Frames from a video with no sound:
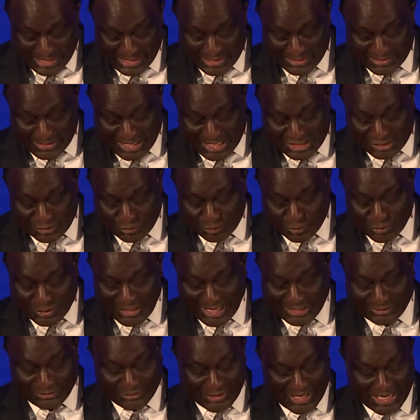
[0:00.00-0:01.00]
This will
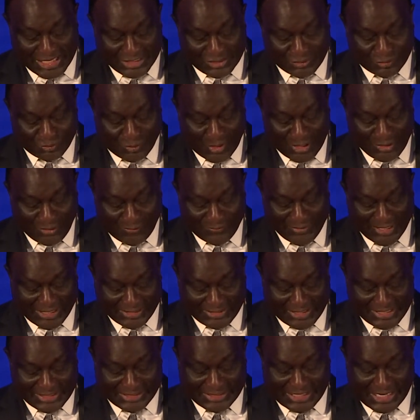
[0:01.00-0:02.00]
address one of the
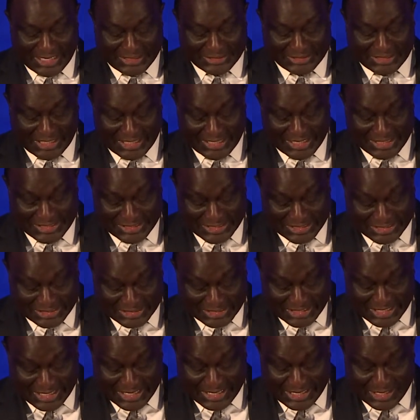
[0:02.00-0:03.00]
critical challenges
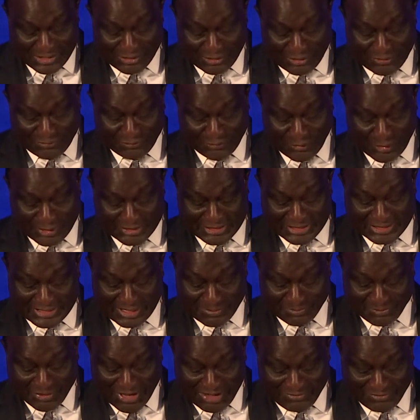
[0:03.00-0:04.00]
confronting the
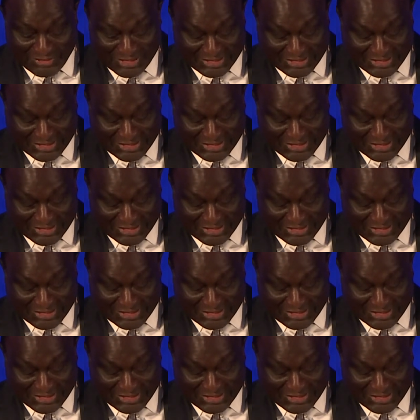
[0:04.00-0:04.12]
private